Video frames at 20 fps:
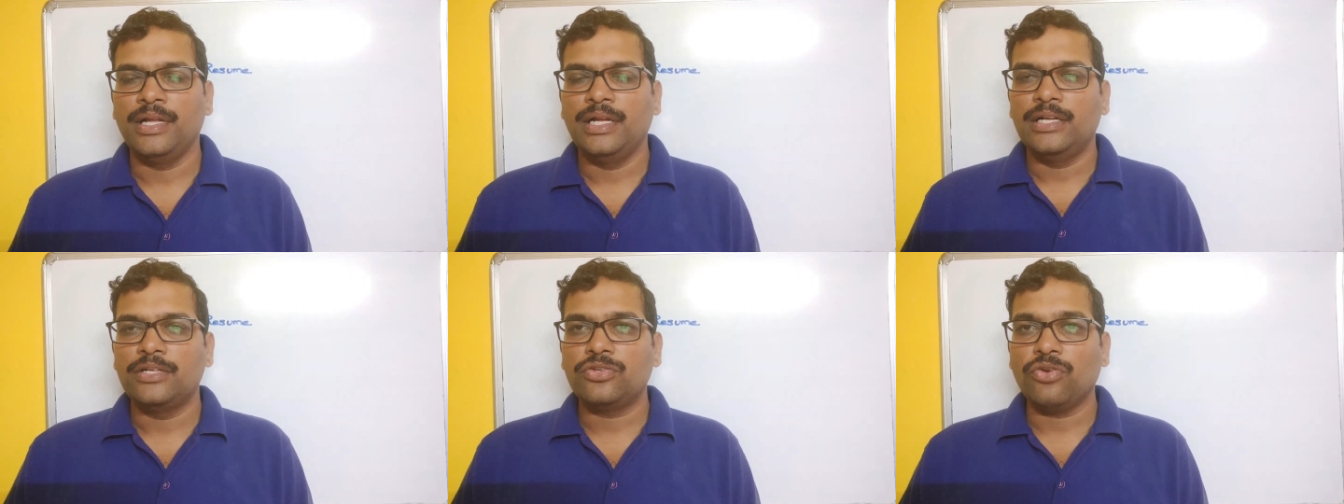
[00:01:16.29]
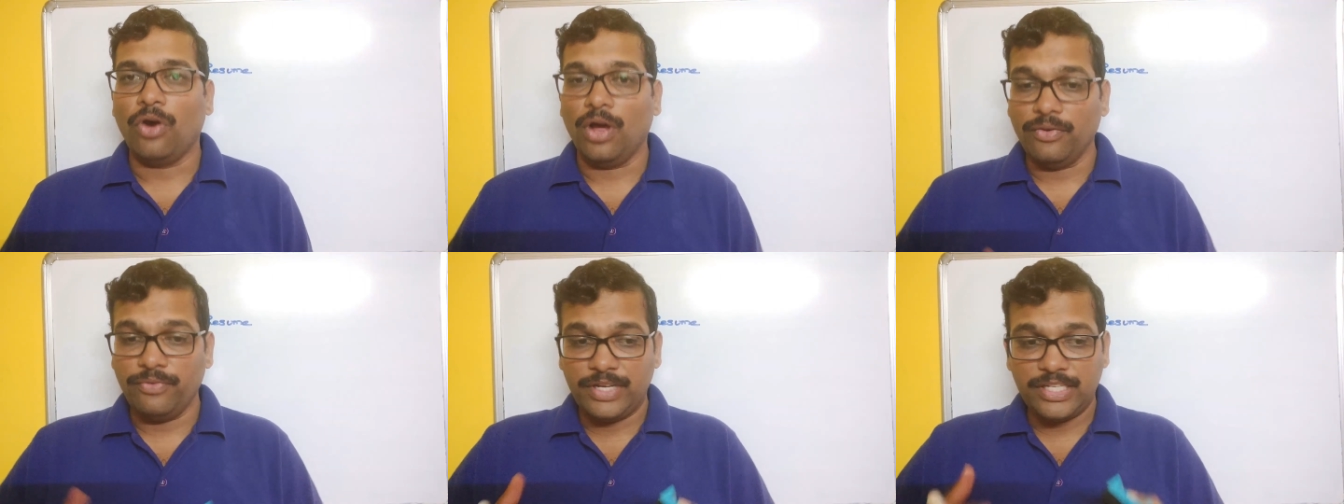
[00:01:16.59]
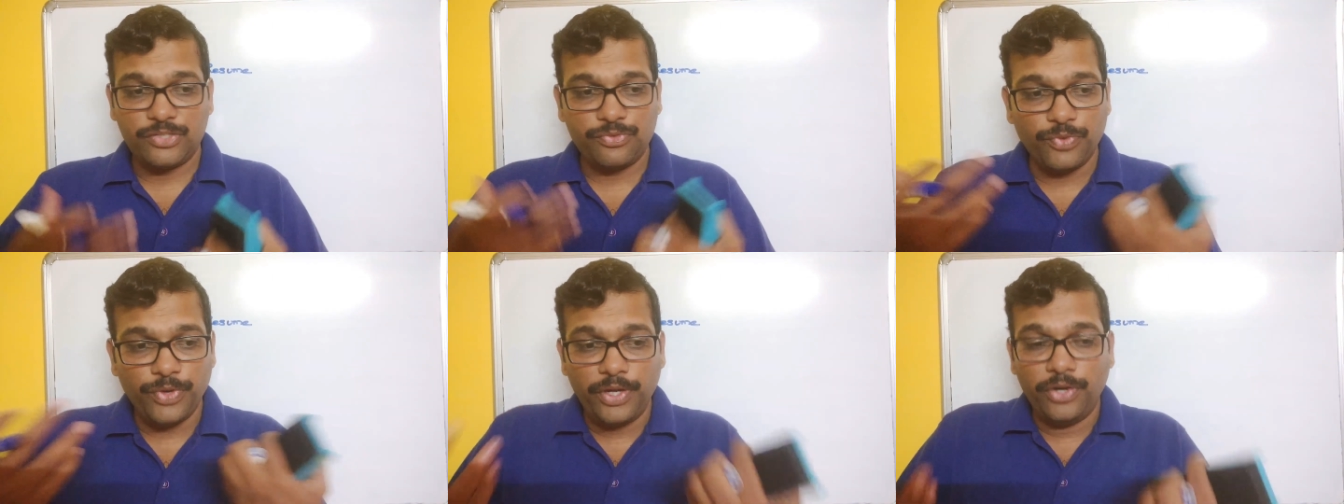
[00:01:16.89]
So
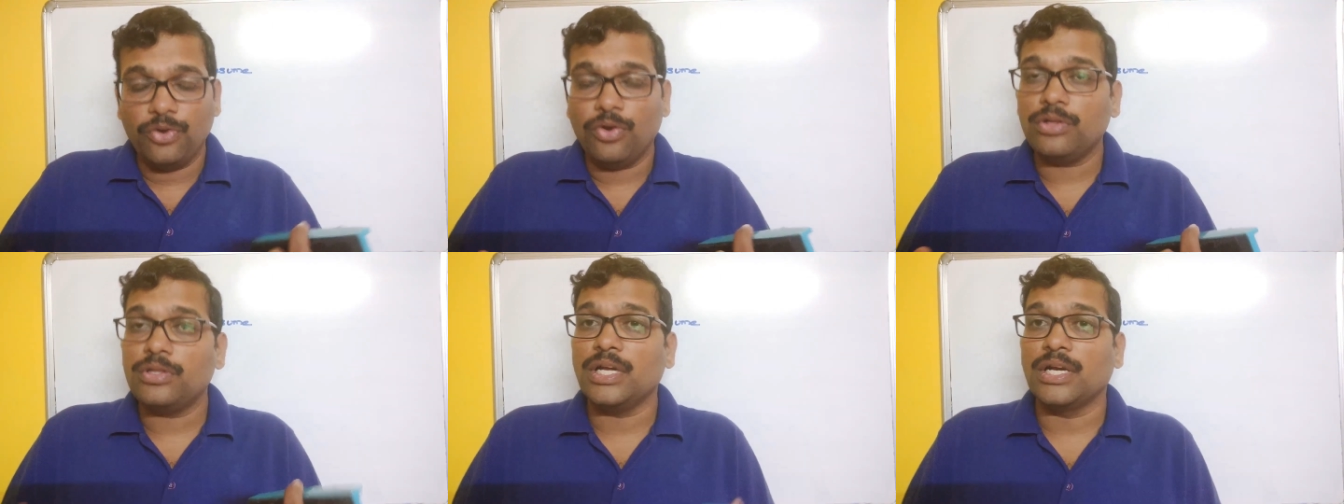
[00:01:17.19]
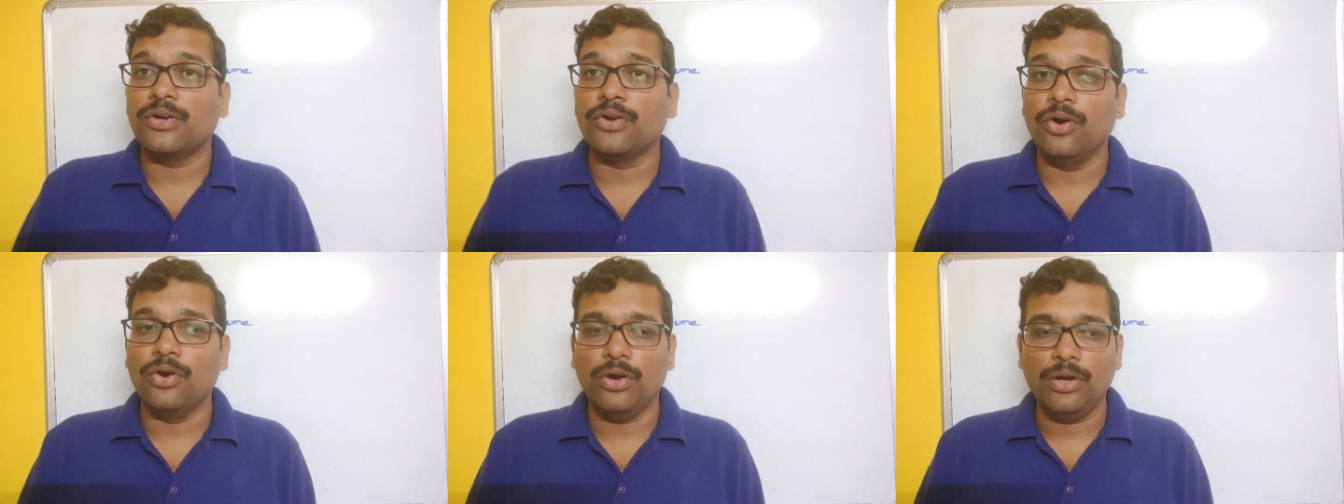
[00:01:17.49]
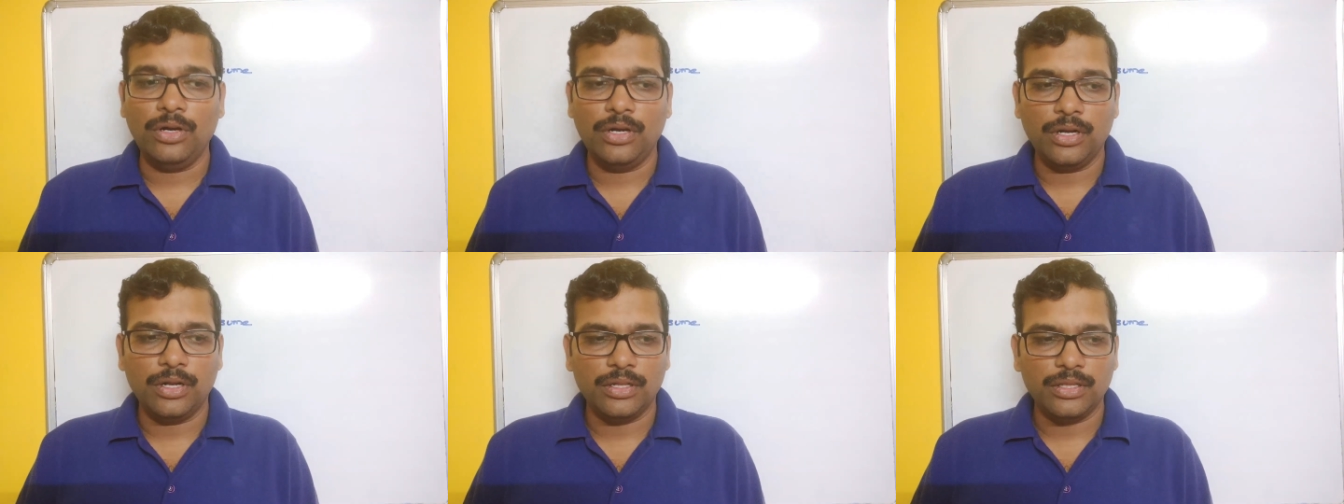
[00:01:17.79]
always we know the
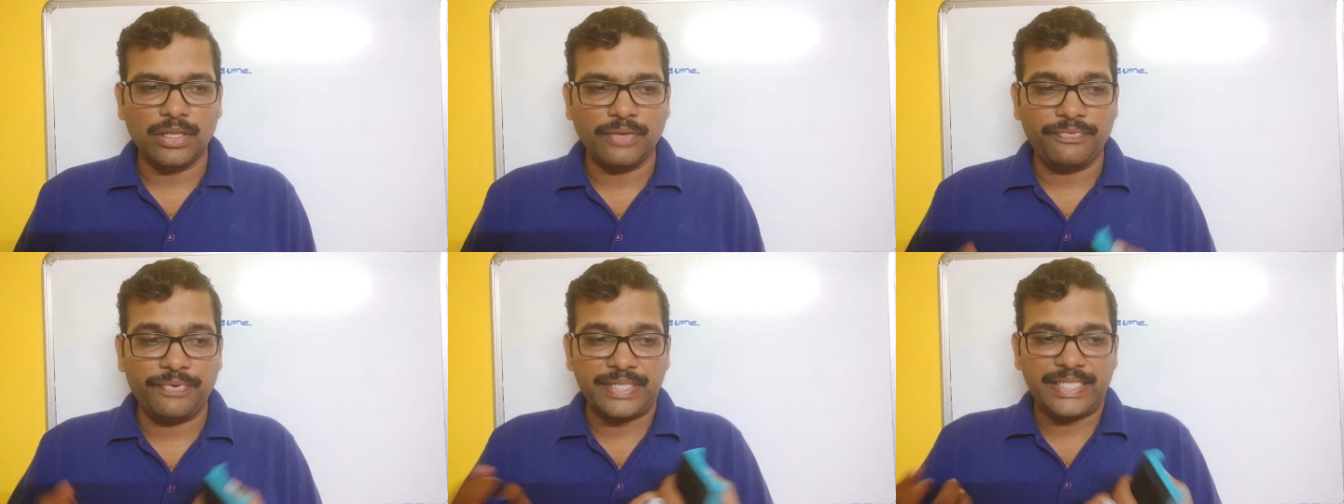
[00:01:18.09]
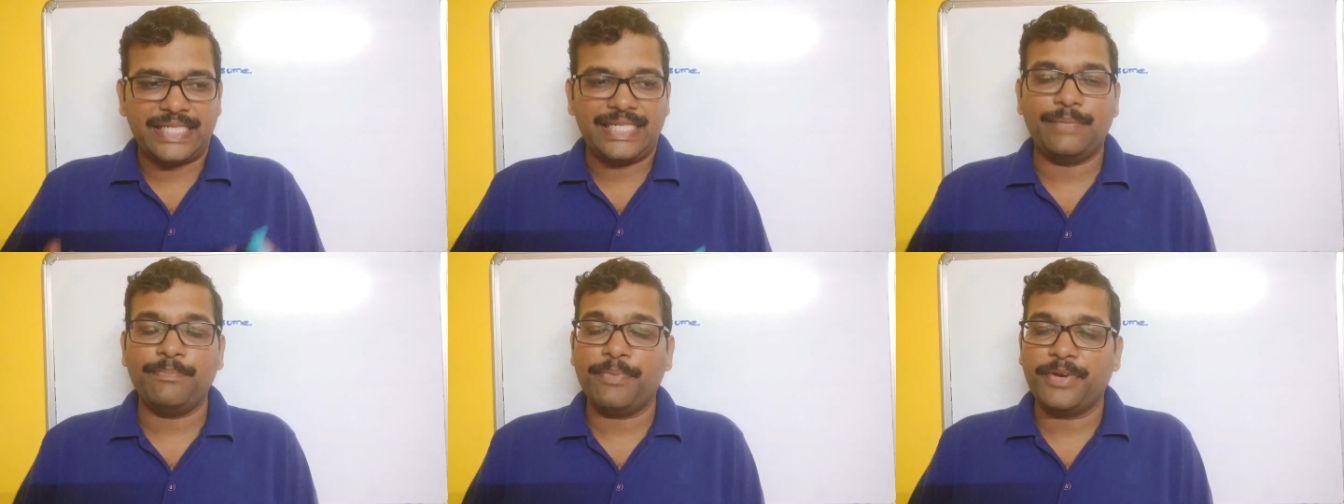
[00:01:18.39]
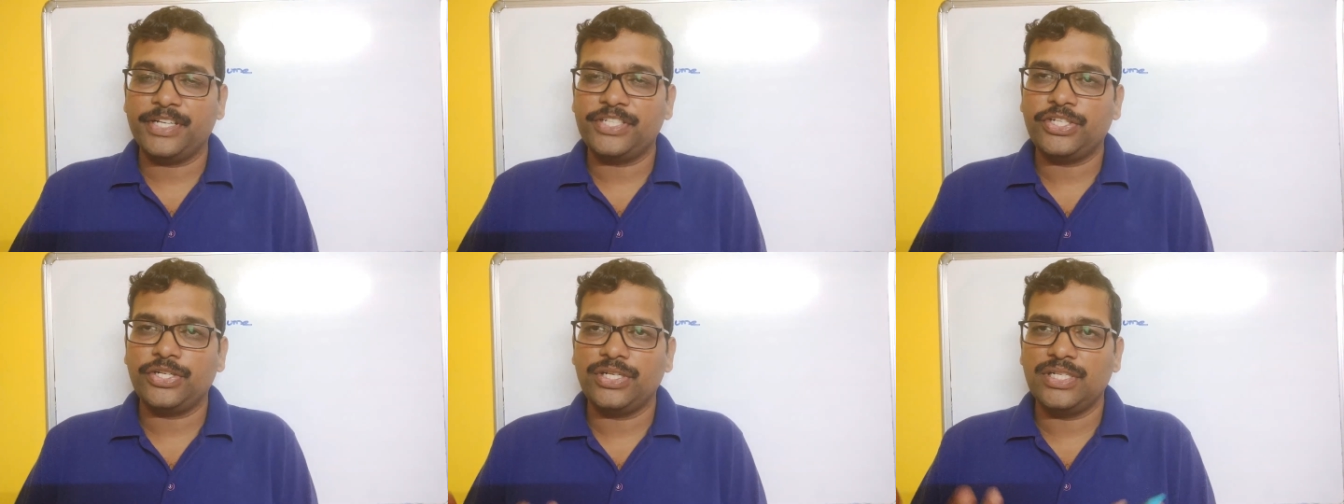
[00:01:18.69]
quote, the first
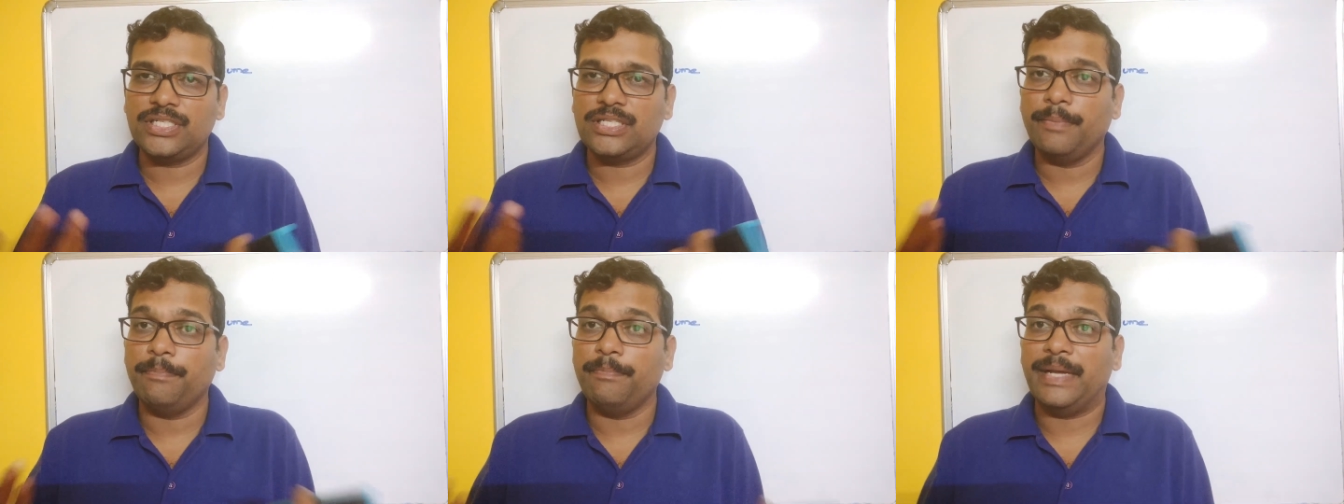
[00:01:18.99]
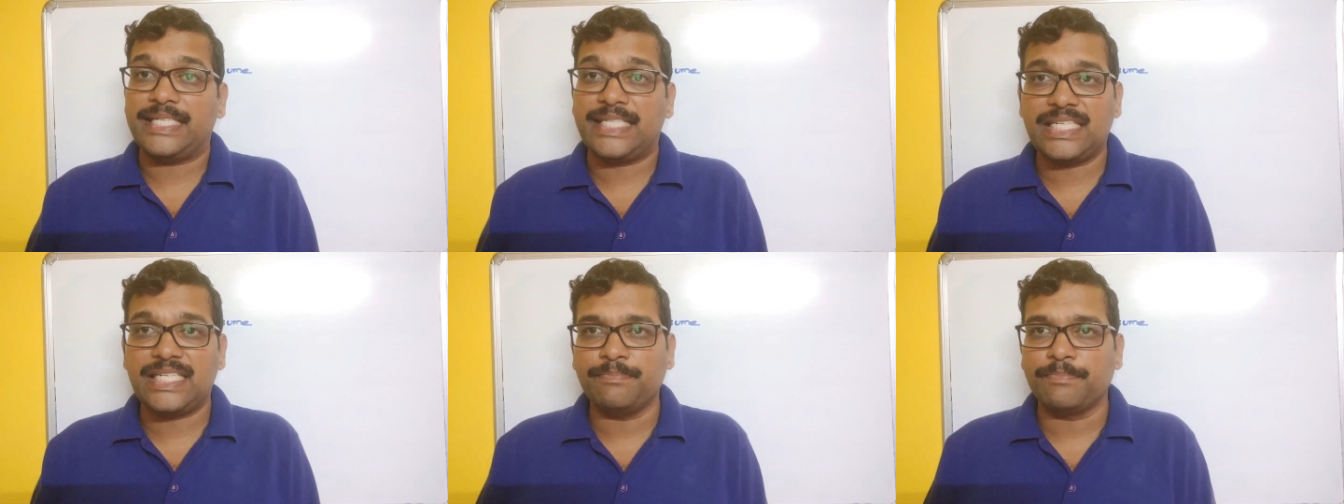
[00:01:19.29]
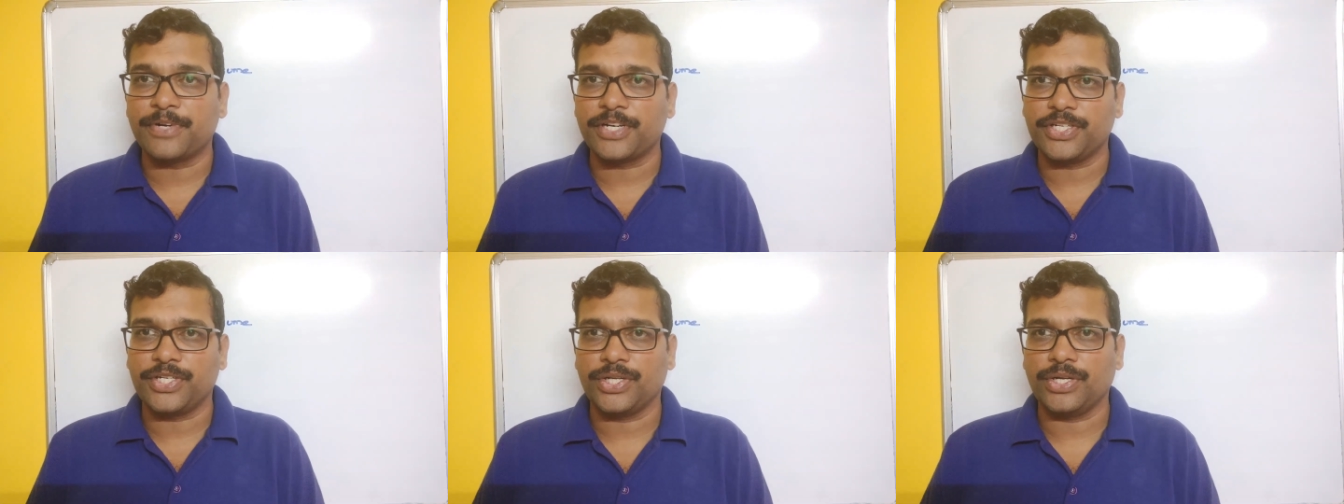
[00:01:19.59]
impression is the best
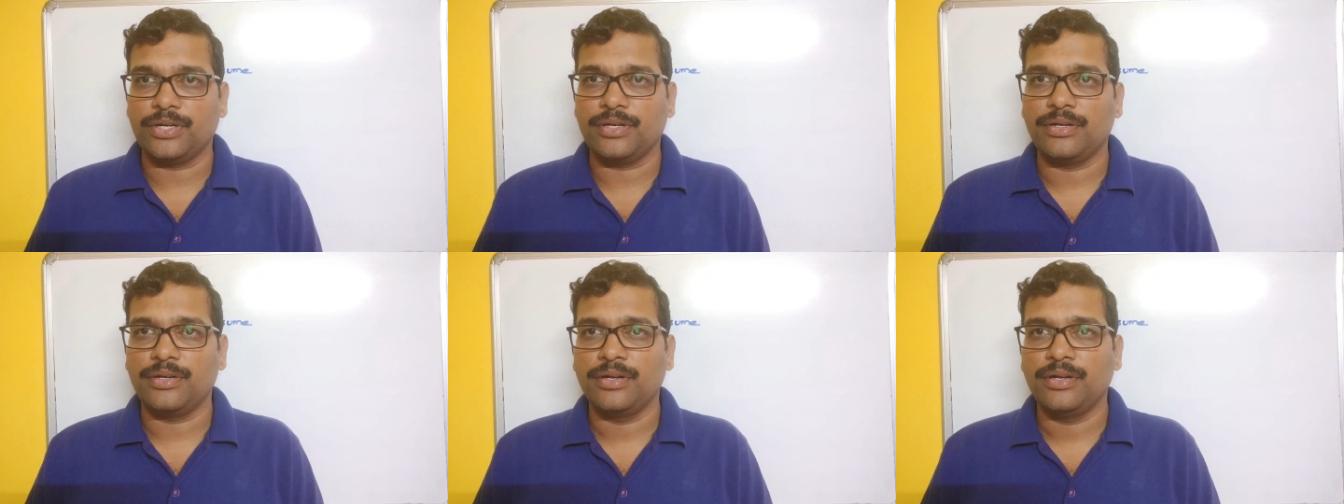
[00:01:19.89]
impression.